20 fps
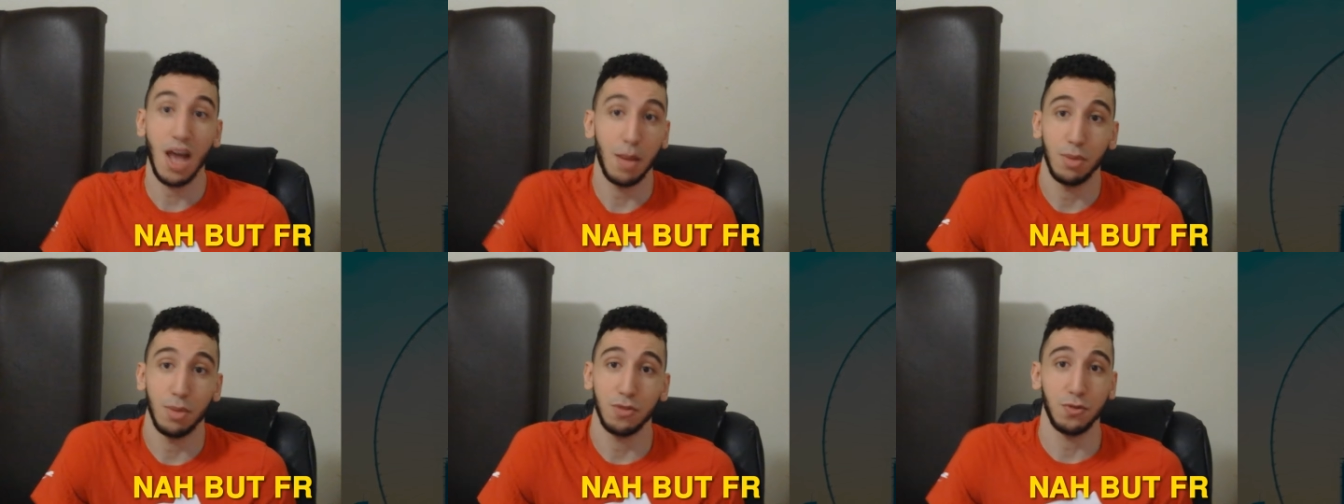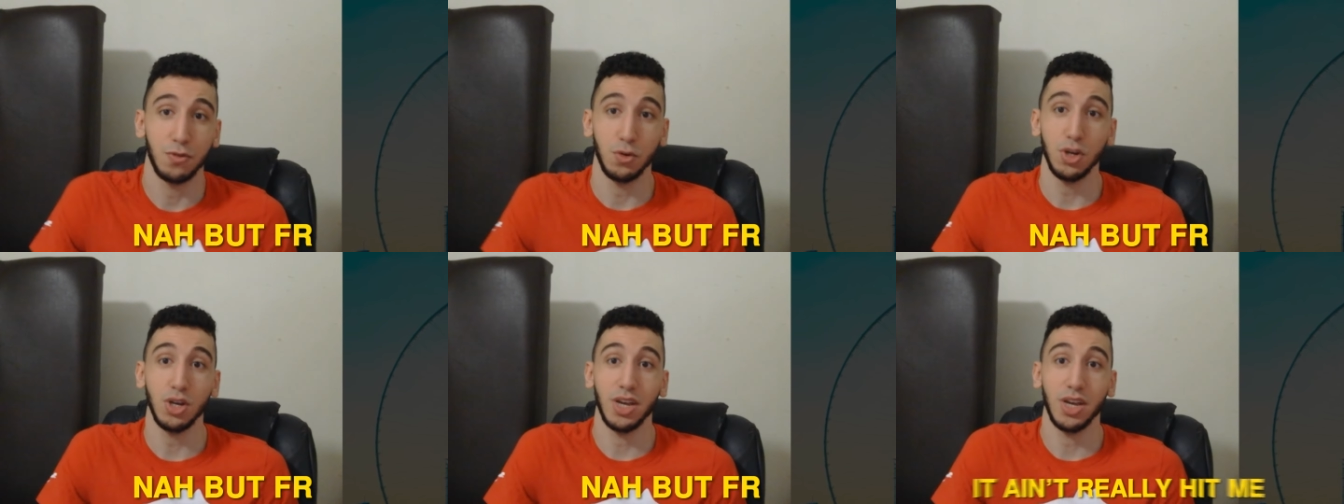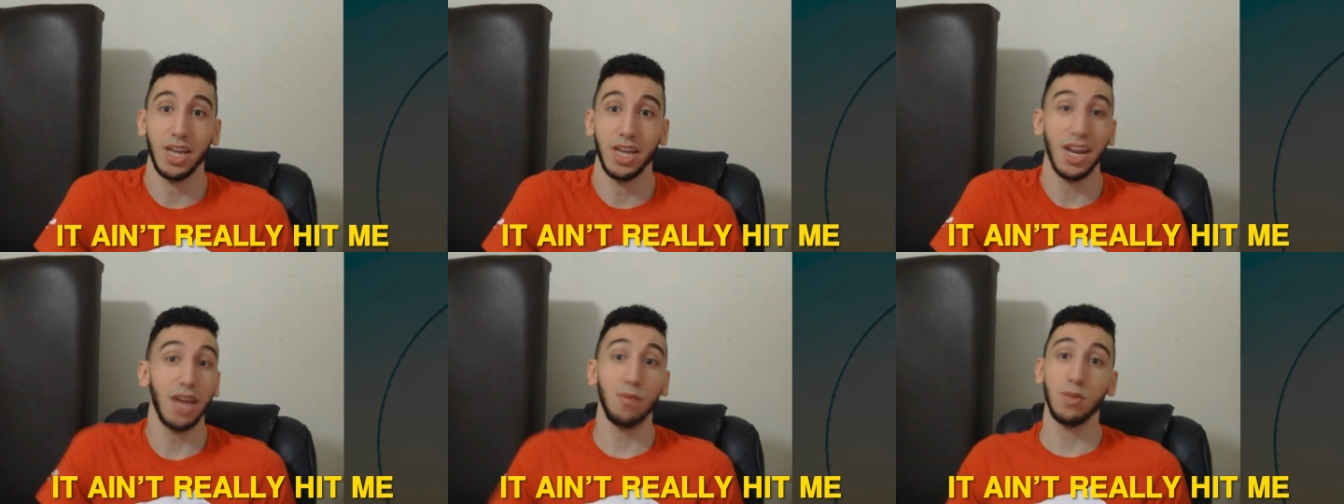but for real,
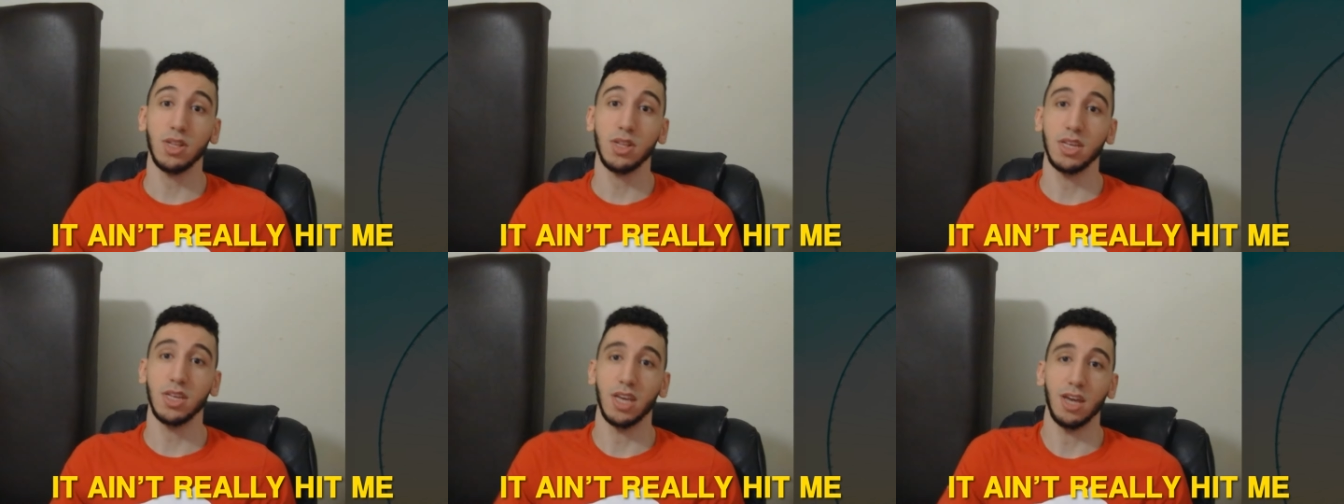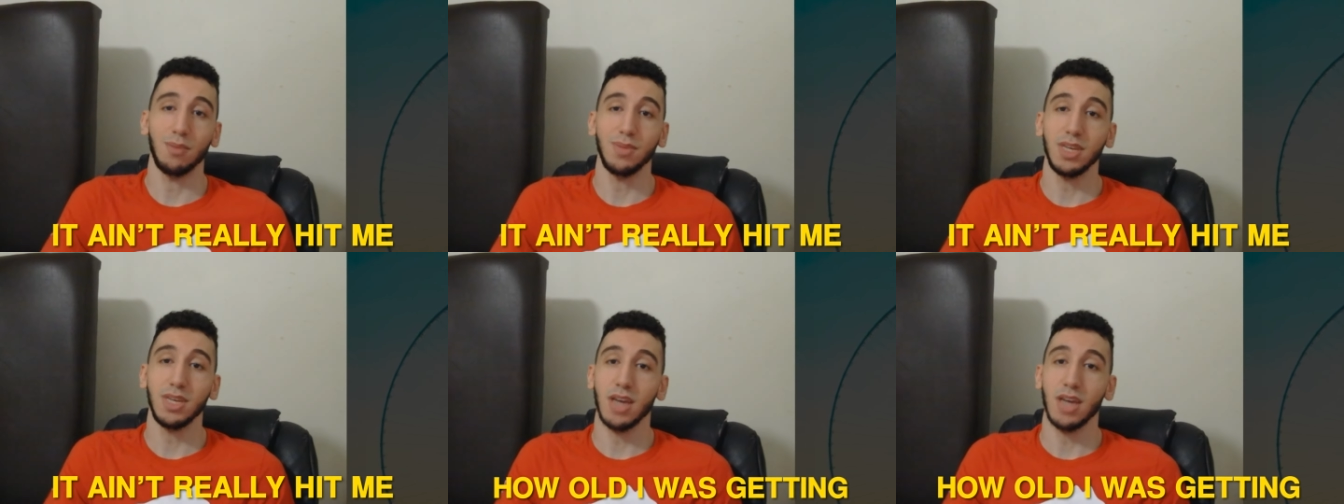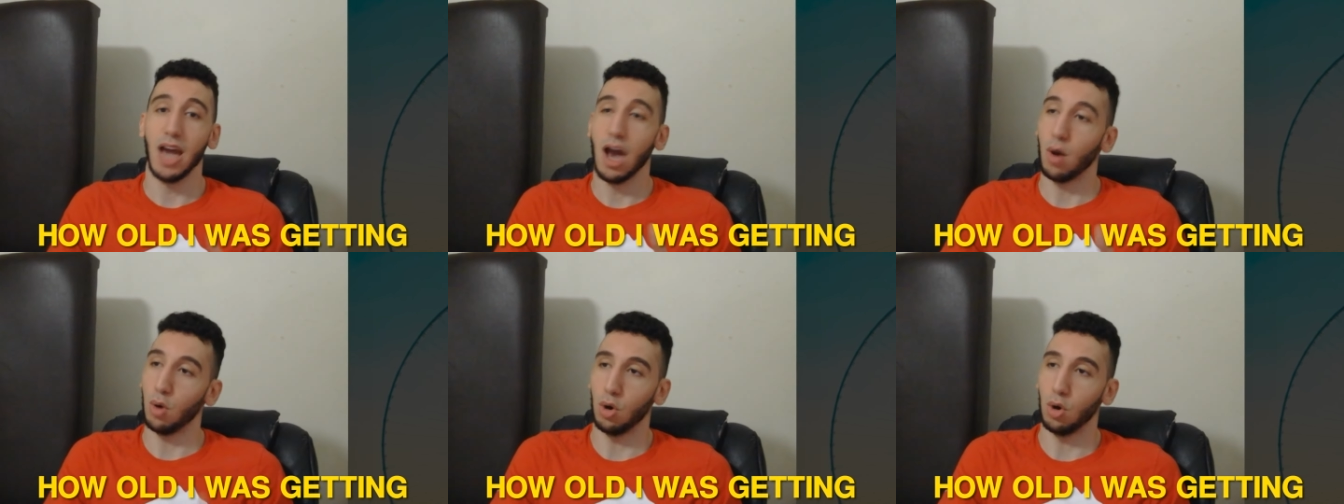it ain't really hit me
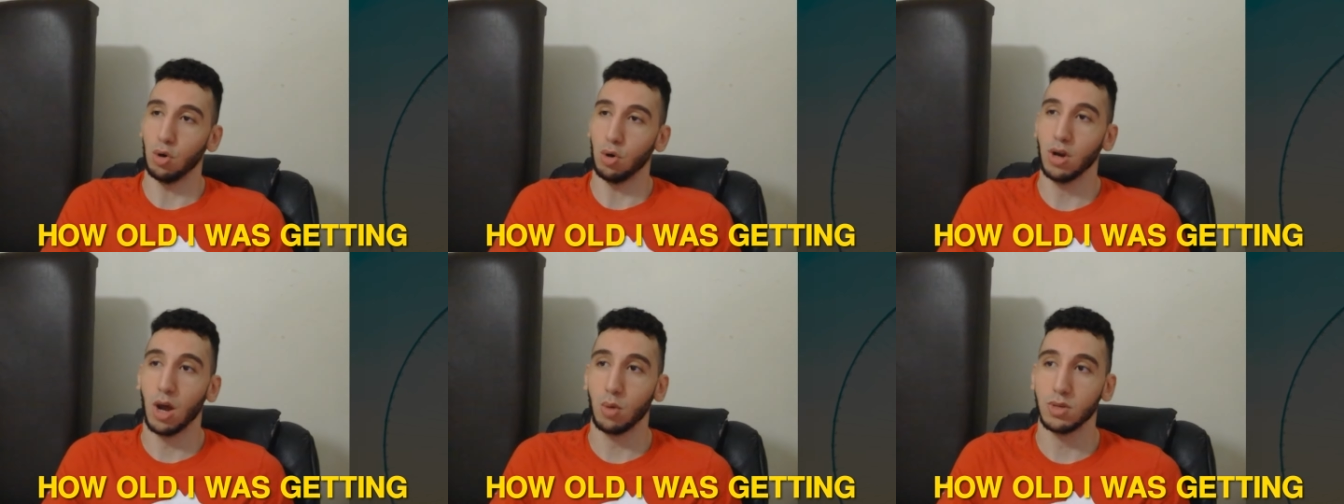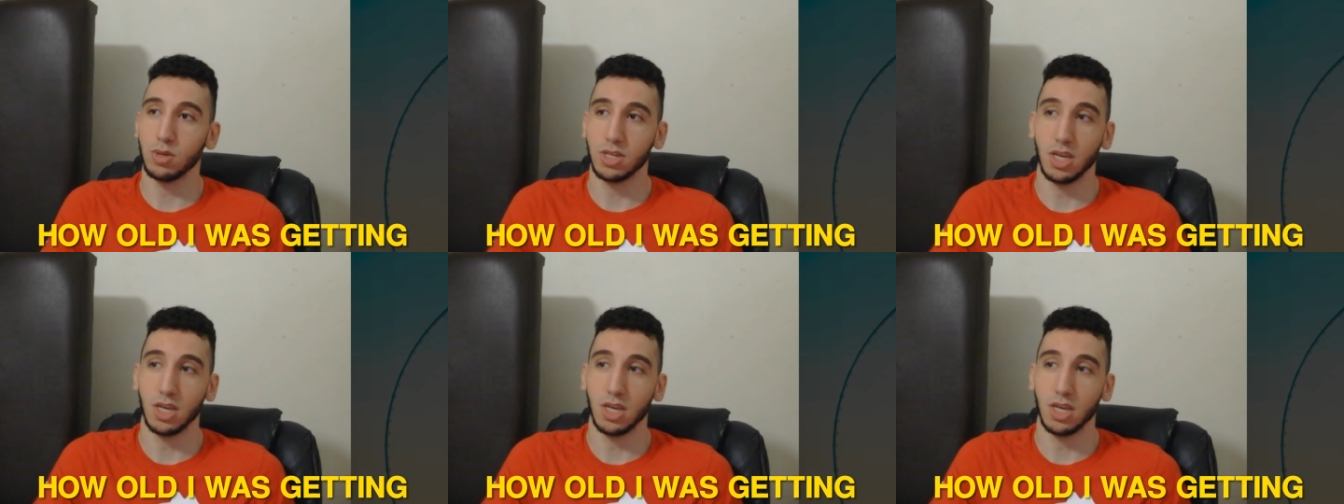how old I was